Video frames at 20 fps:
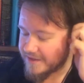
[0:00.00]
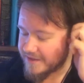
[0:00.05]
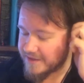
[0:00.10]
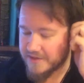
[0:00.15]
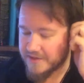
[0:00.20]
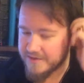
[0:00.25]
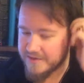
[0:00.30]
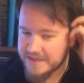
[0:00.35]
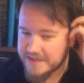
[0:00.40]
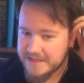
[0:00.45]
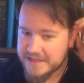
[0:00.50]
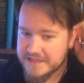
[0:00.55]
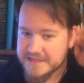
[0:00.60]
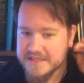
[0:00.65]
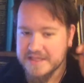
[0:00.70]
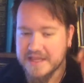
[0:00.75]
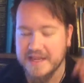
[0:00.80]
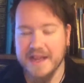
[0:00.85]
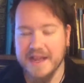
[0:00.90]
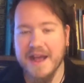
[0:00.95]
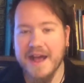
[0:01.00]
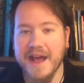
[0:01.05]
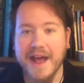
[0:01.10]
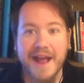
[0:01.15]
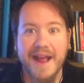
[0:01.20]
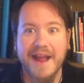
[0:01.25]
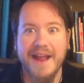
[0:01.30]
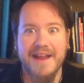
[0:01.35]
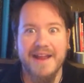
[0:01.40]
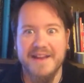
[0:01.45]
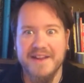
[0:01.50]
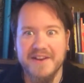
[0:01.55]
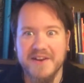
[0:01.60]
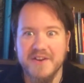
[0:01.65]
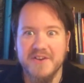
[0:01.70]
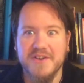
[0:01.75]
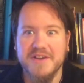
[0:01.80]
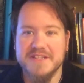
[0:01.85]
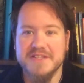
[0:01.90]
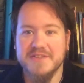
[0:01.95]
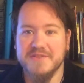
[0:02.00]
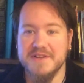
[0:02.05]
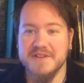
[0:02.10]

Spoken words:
the guy, he's the